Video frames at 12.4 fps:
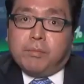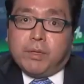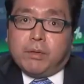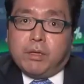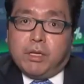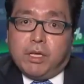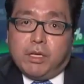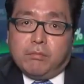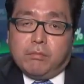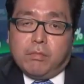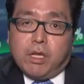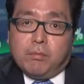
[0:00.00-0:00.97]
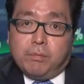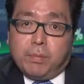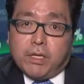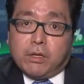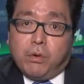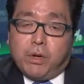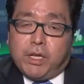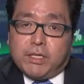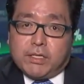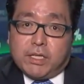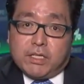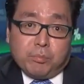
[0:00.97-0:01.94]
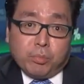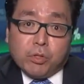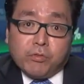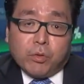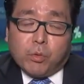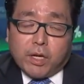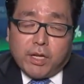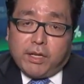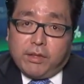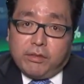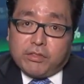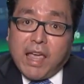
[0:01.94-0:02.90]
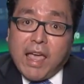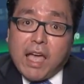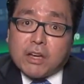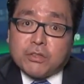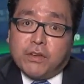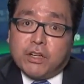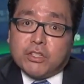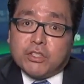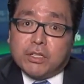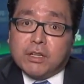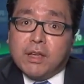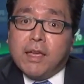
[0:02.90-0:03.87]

Bitcoin is it's a proof of work and then there's a hash function.